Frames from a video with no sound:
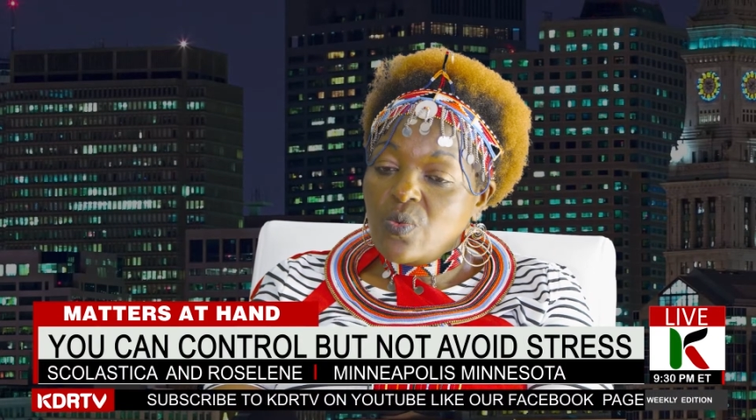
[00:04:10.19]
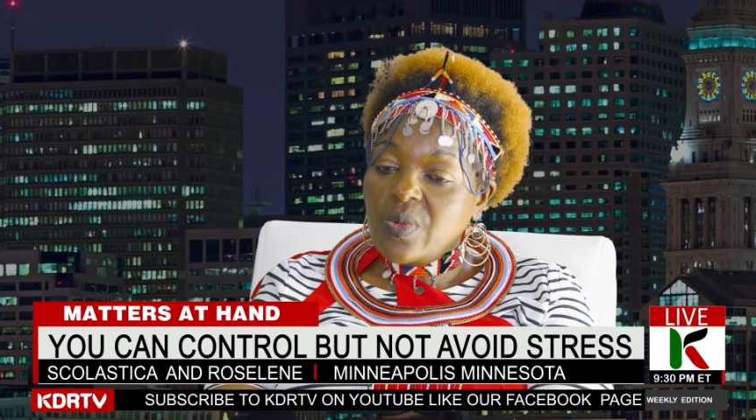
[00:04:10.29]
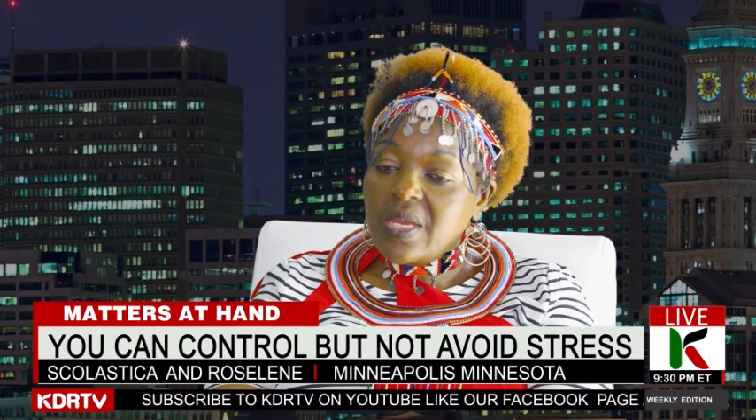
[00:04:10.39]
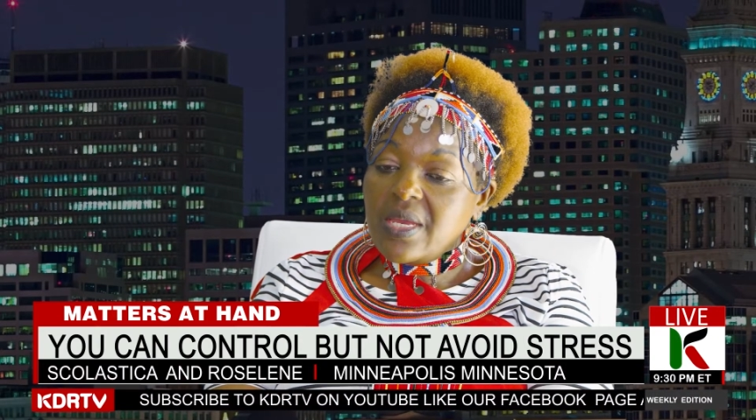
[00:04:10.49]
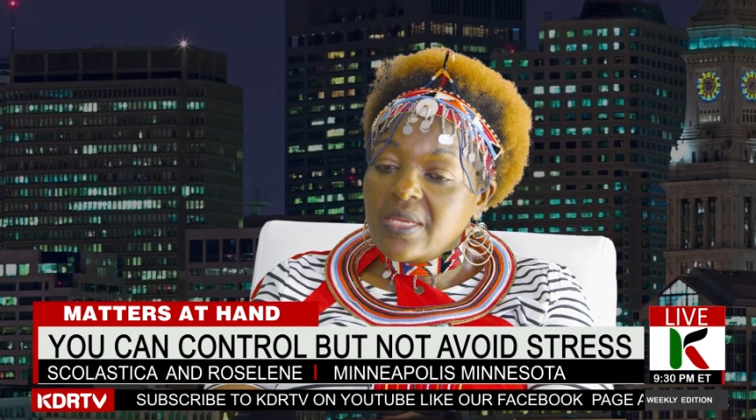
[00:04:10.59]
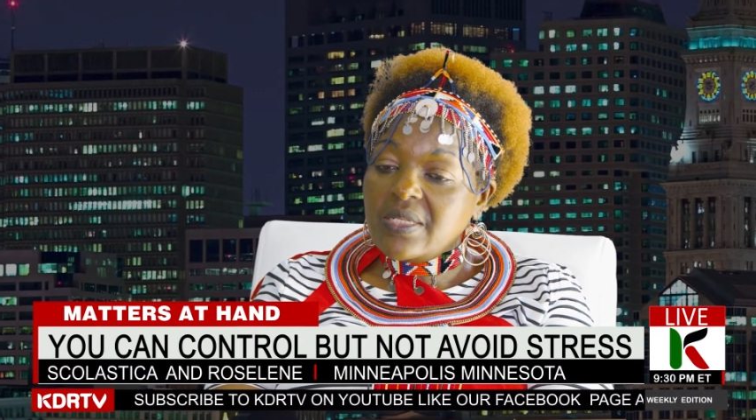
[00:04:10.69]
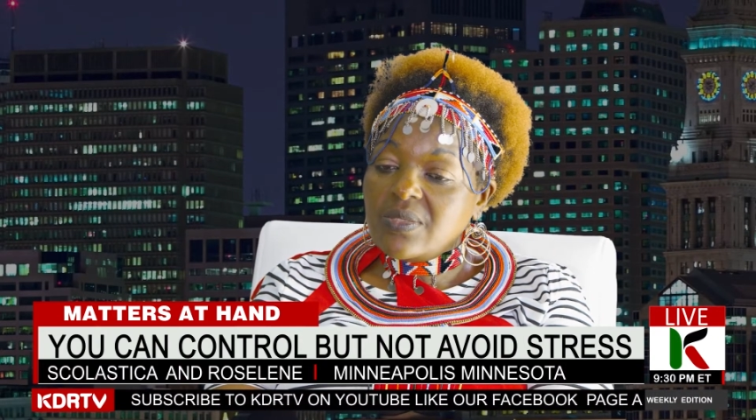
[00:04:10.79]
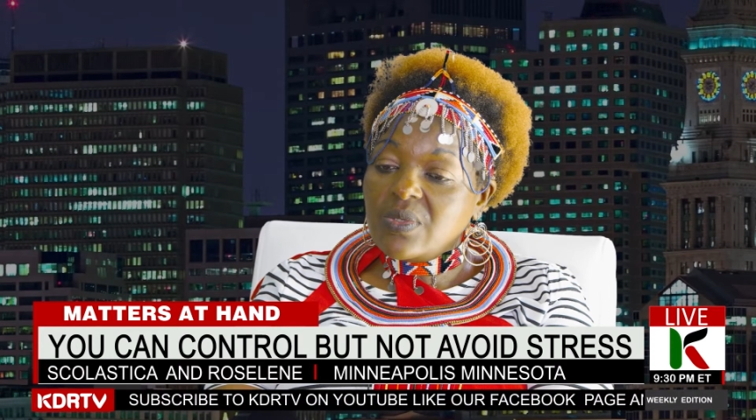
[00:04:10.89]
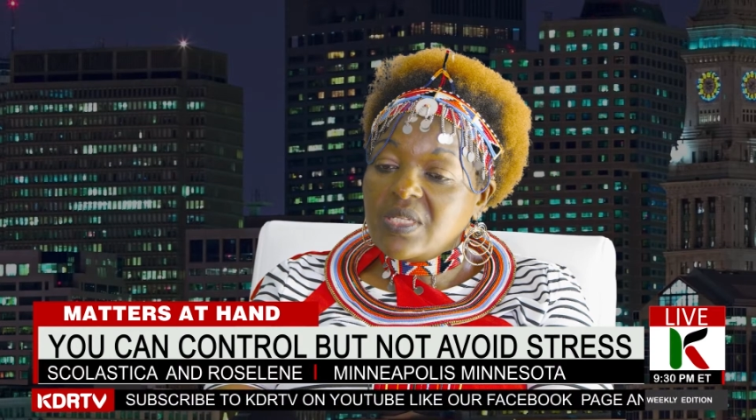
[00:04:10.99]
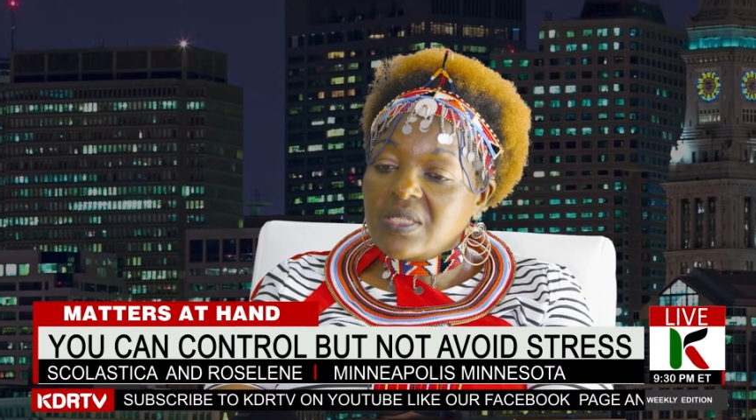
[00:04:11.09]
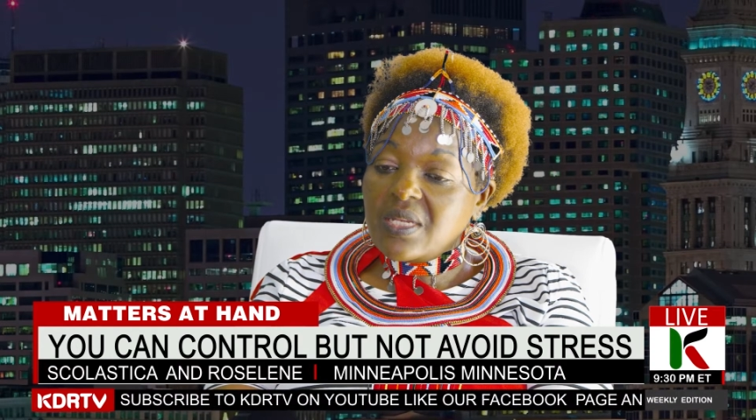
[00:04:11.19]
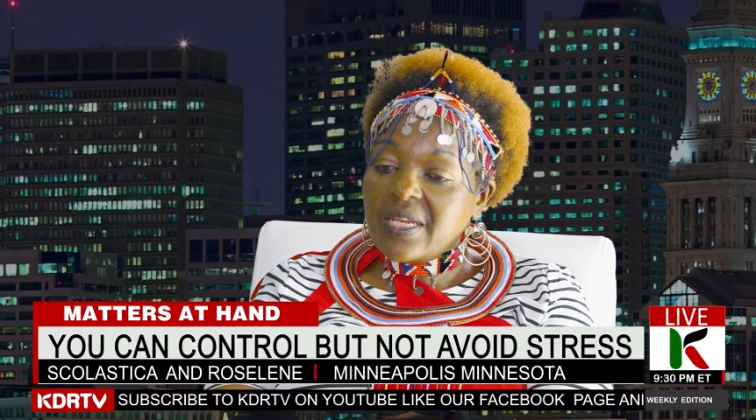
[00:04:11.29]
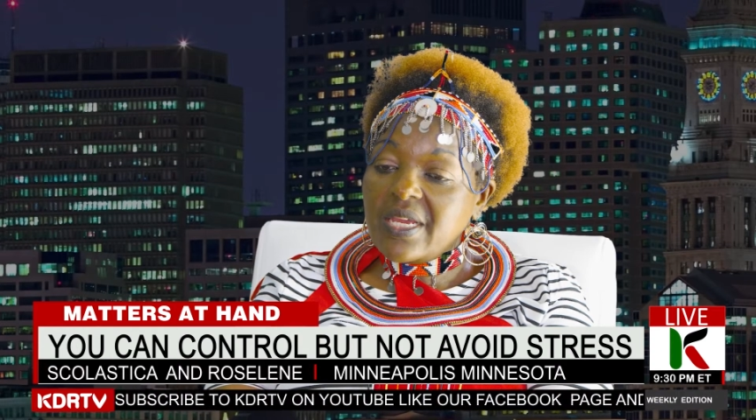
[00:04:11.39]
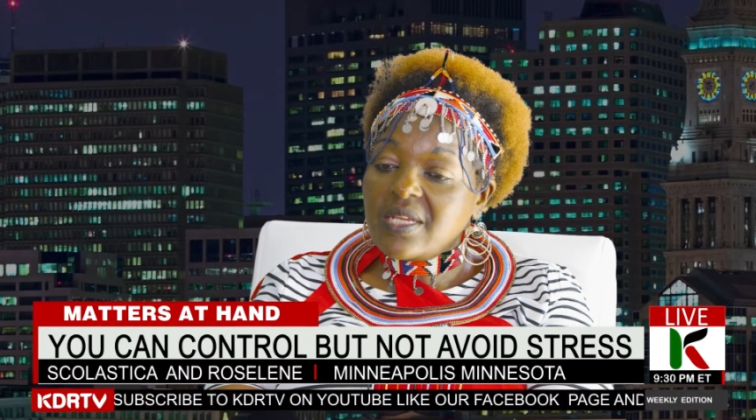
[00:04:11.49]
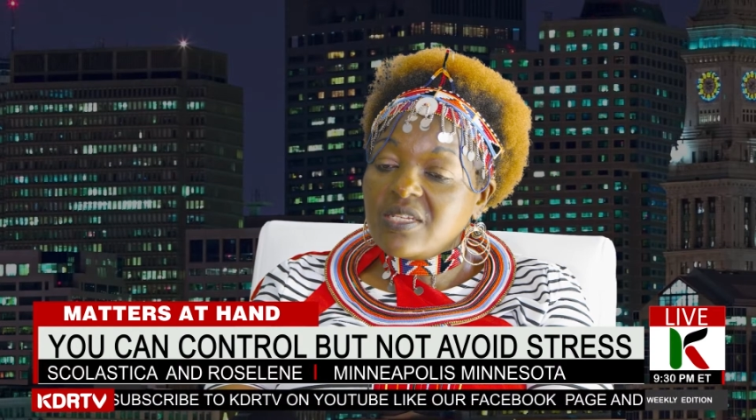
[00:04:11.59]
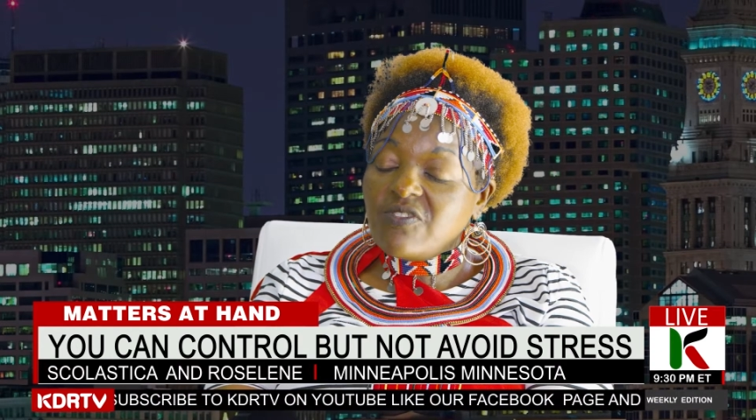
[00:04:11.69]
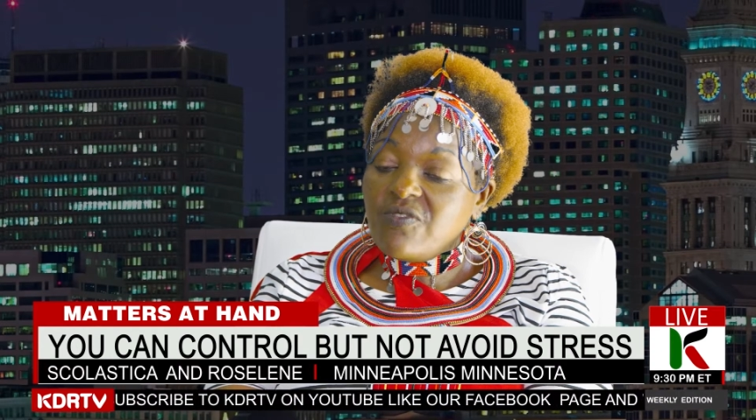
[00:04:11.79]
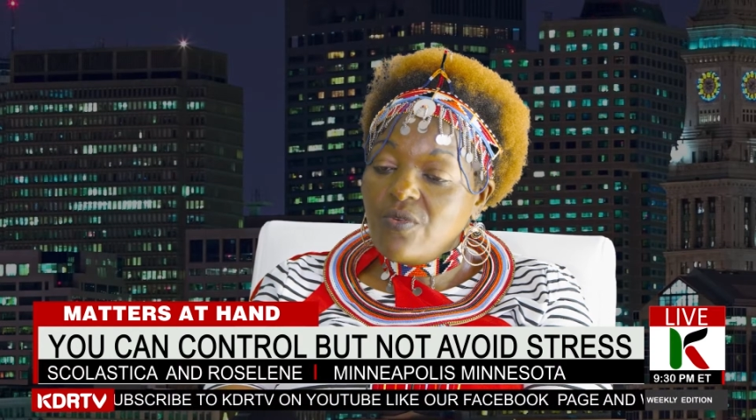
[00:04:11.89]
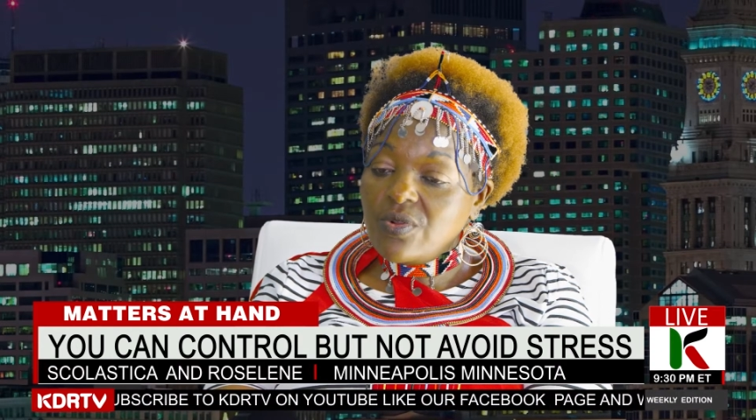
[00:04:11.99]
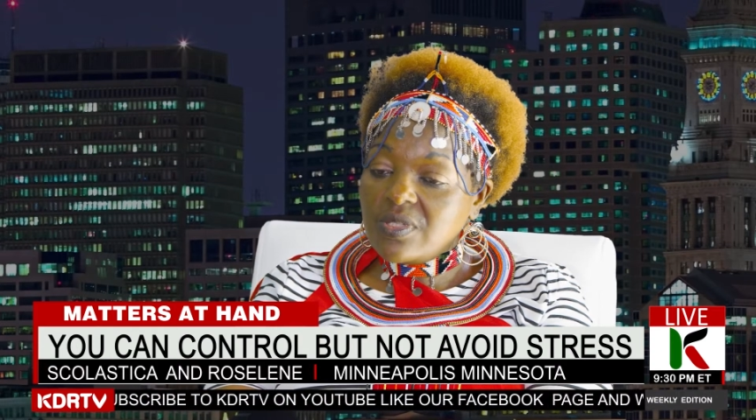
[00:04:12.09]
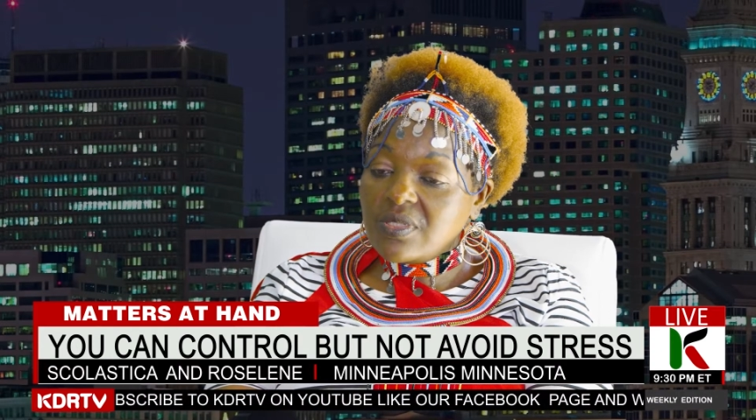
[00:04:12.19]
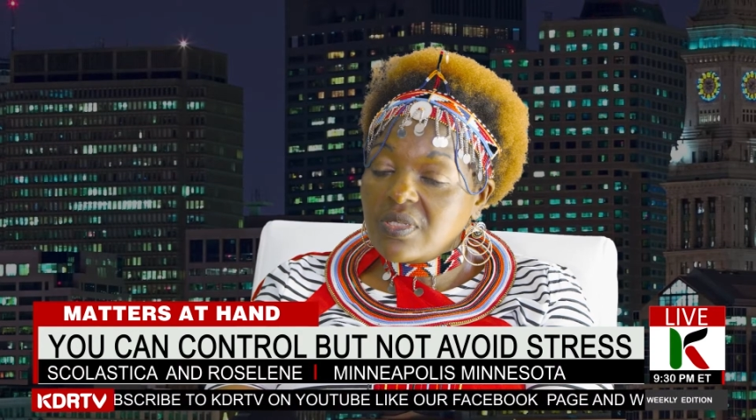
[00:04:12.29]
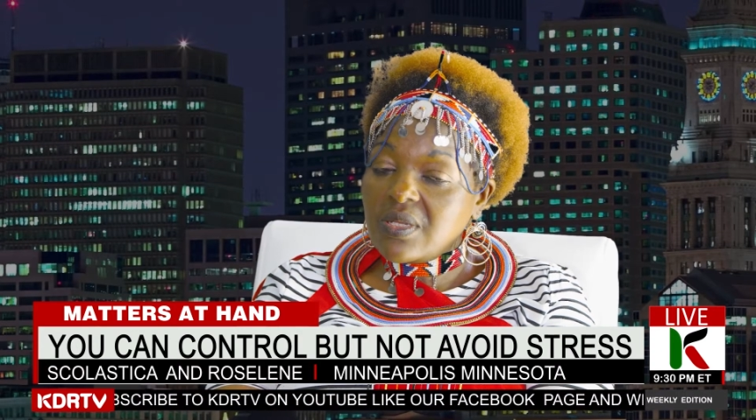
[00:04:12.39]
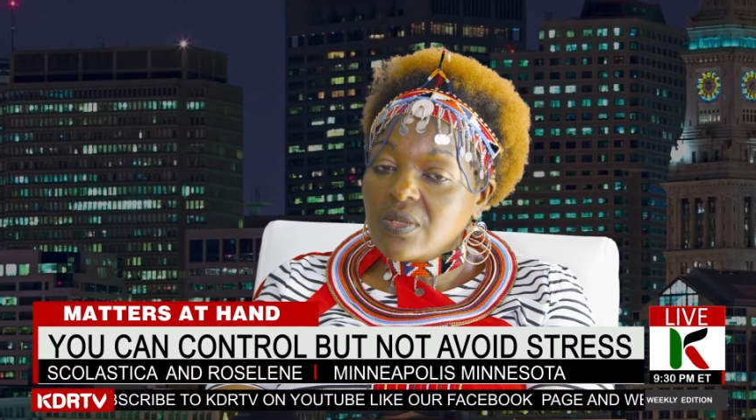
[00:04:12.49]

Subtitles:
it's a negative force